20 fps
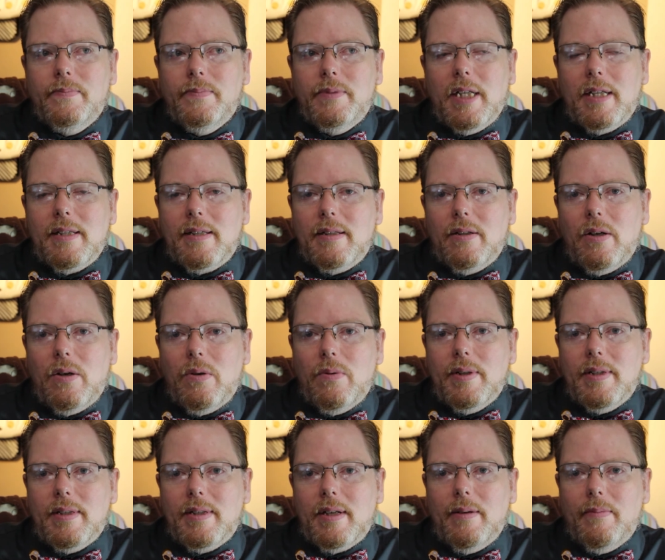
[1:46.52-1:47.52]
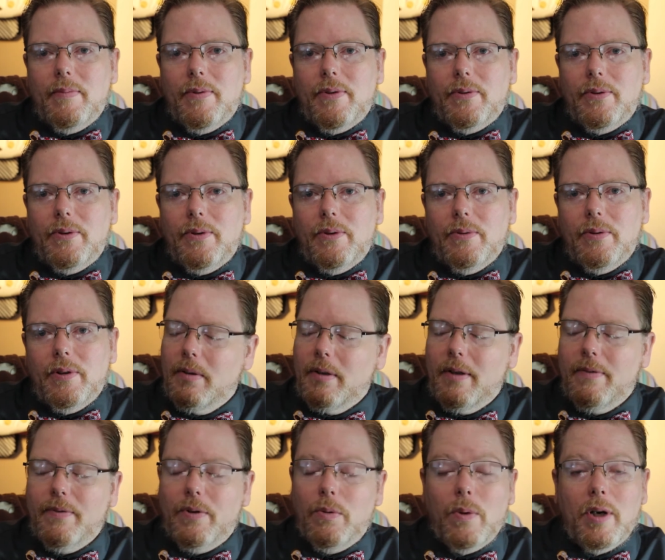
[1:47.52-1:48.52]
doesn't always come through
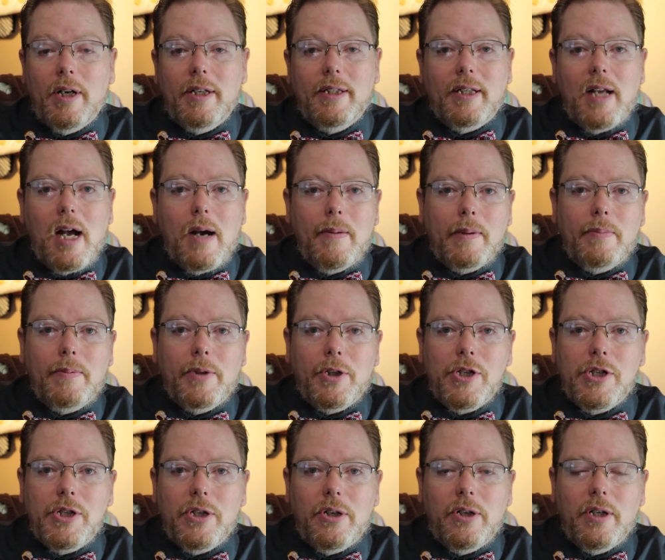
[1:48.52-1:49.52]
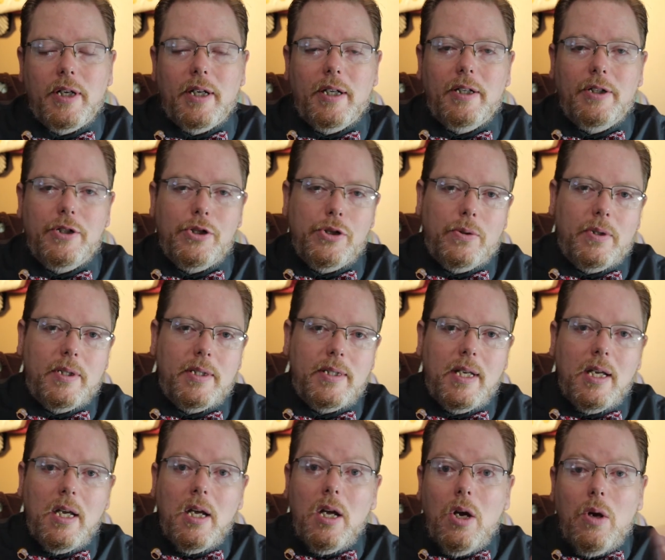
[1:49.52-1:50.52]
if you're wearing the comic book shirt and shorts,
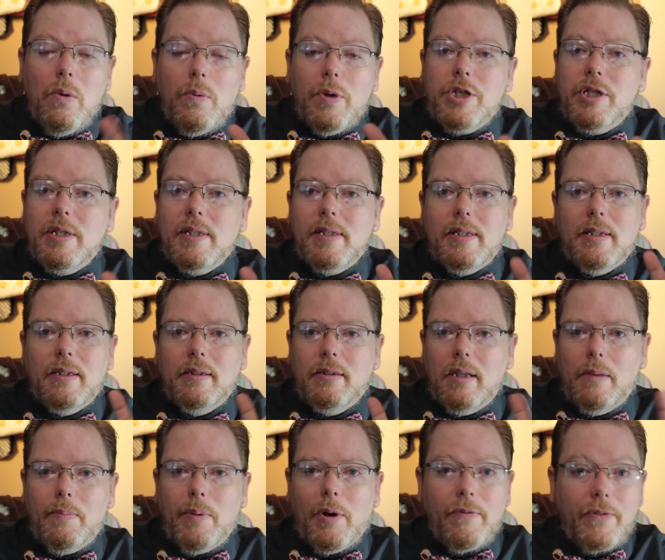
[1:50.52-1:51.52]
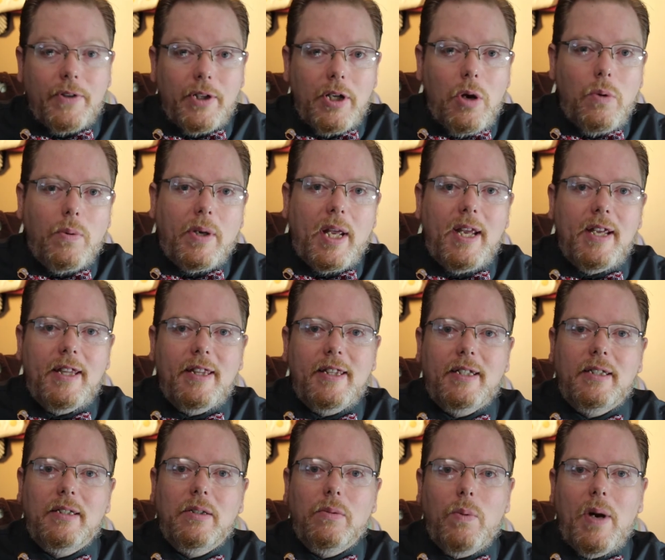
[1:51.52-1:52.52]
which is a perfectly okay
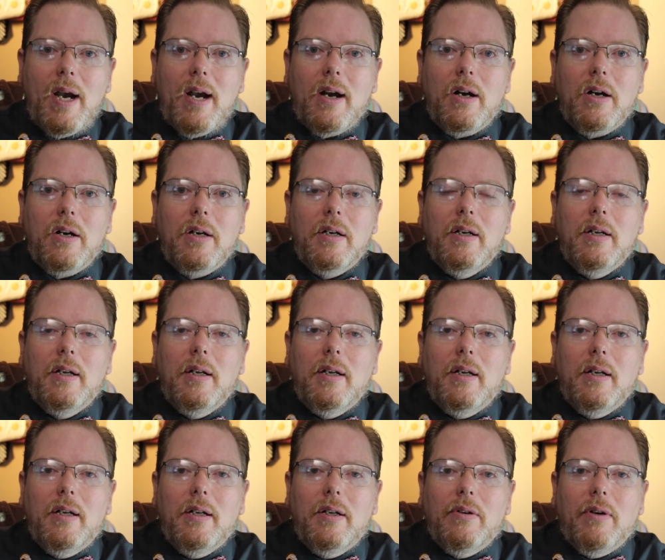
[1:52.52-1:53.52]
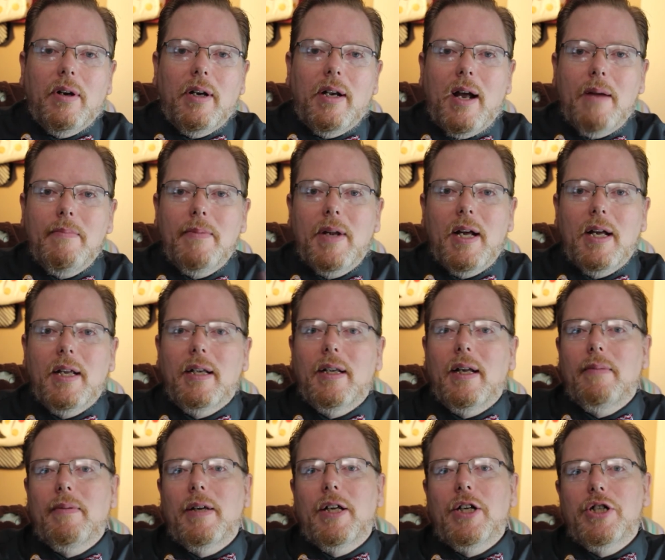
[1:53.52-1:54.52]
thing to wear. Right, I'm
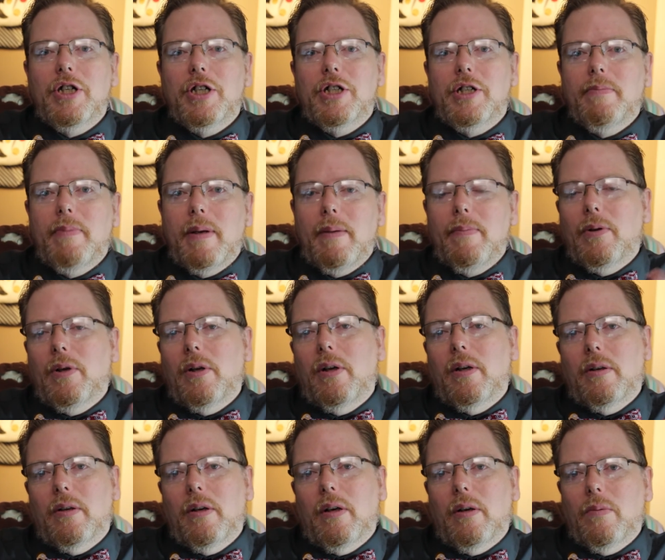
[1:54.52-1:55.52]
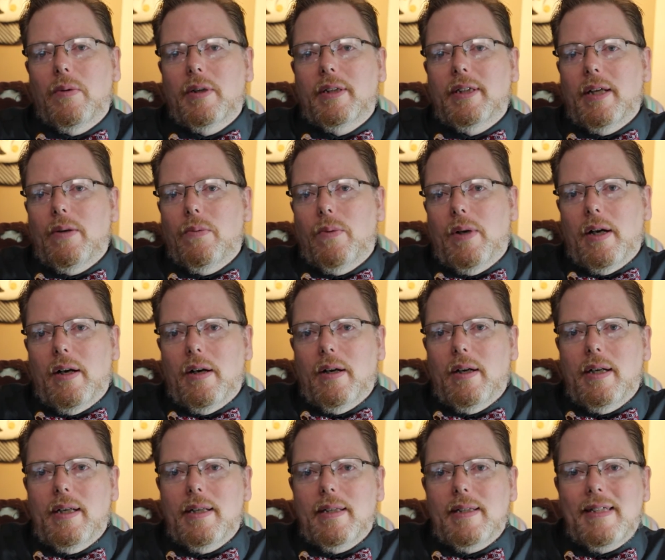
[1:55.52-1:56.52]
not judging people on what they wear.
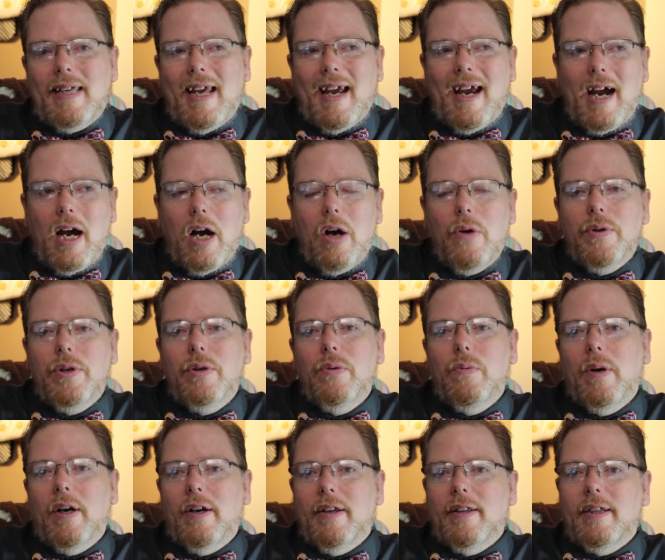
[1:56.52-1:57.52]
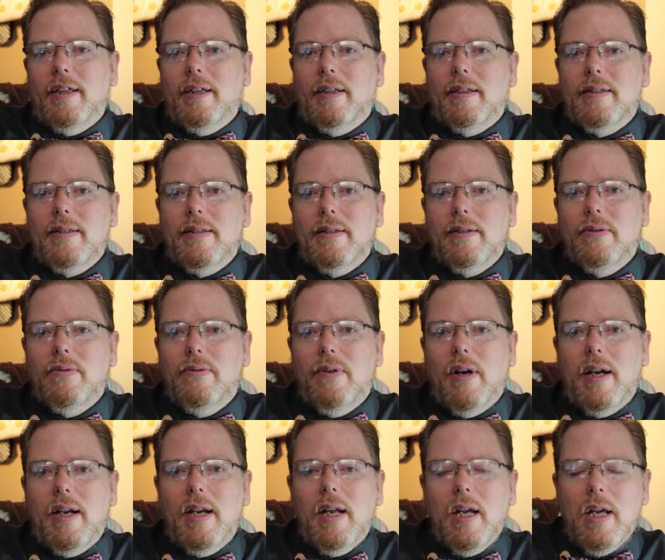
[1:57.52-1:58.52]
It's how you wear things,
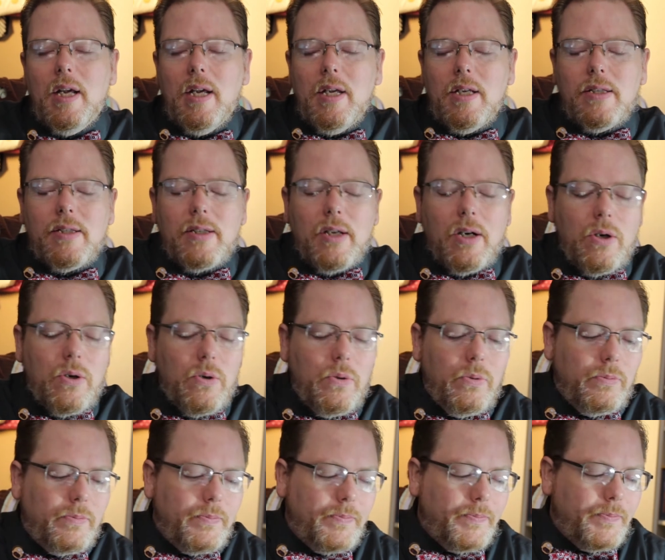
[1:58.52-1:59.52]
right? So,